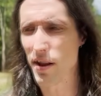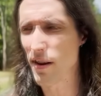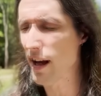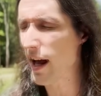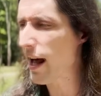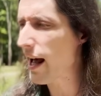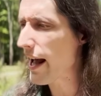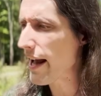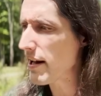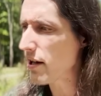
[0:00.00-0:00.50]
The
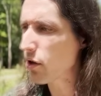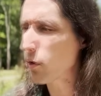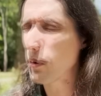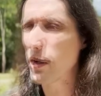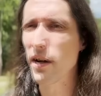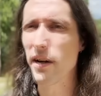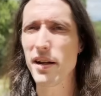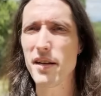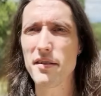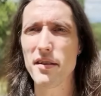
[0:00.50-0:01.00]
high
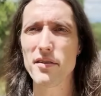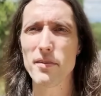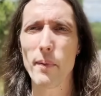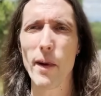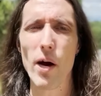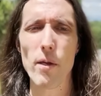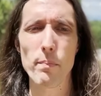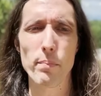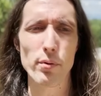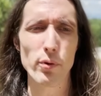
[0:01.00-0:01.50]
Aquarius is
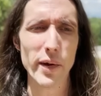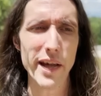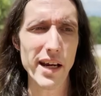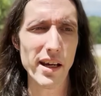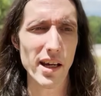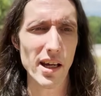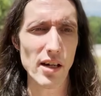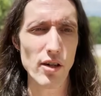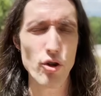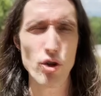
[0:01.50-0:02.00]
about
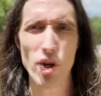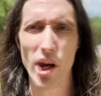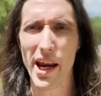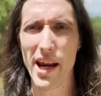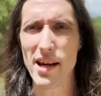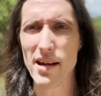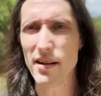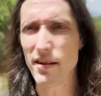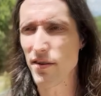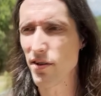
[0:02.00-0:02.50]
breaking
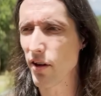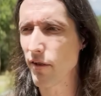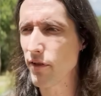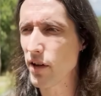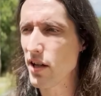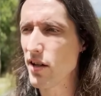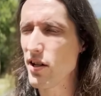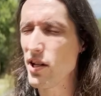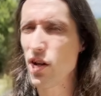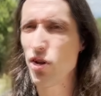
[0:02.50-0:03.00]
chains of
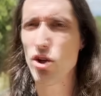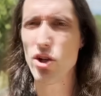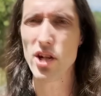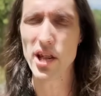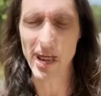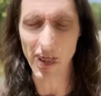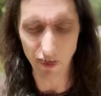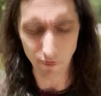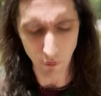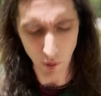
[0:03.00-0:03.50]

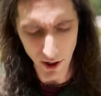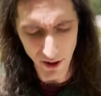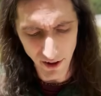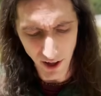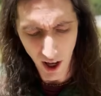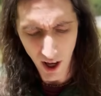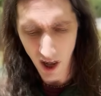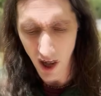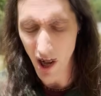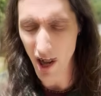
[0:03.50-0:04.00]
conditioning, of what's
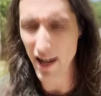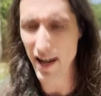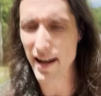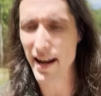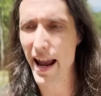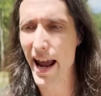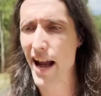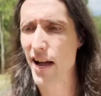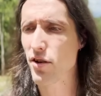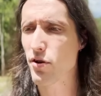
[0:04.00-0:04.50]

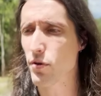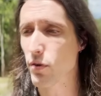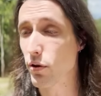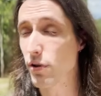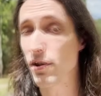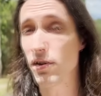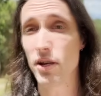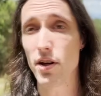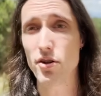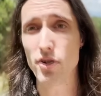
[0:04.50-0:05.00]
unnatural,
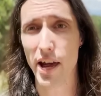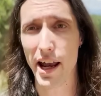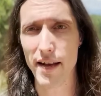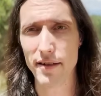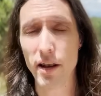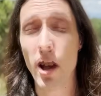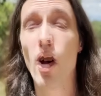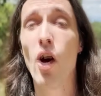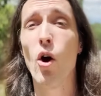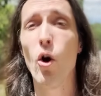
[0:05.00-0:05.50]
such
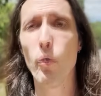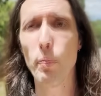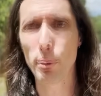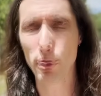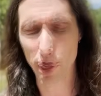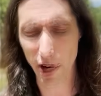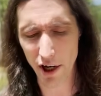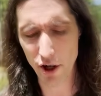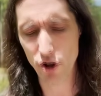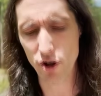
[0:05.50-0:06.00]
as
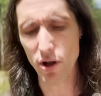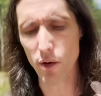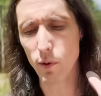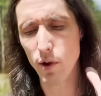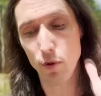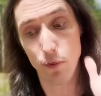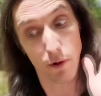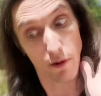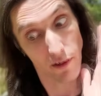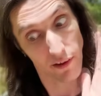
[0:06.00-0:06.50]
oppression,
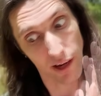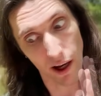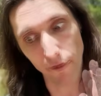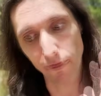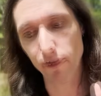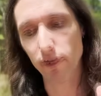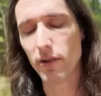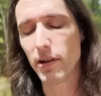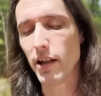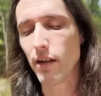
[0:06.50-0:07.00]
which we're
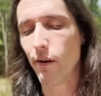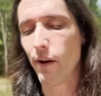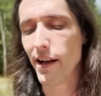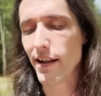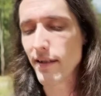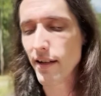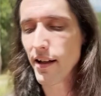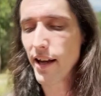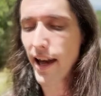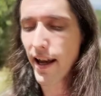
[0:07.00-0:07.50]
definitely going
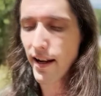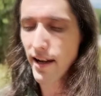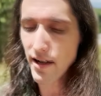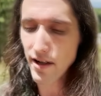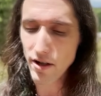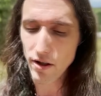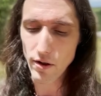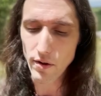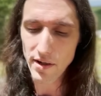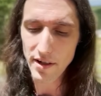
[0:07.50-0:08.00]
to get
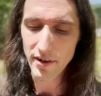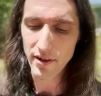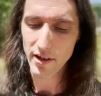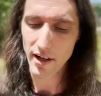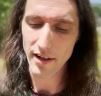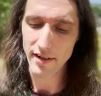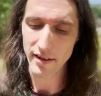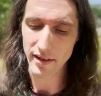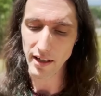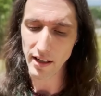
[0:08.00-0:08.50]
into
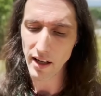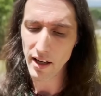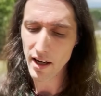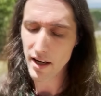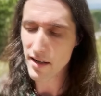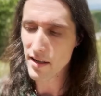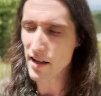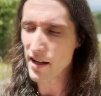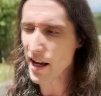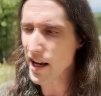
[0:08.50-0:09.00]
discussing
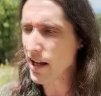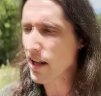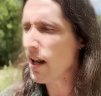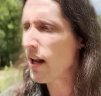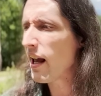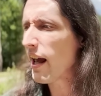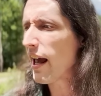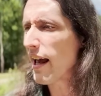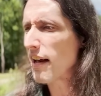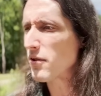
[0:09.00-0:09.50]
today
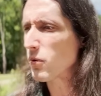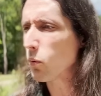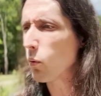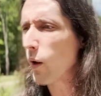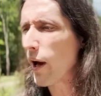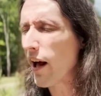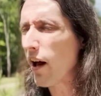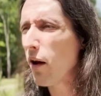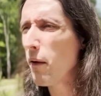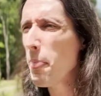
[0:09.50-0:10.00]
as
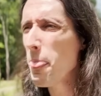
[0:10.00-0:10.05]
well.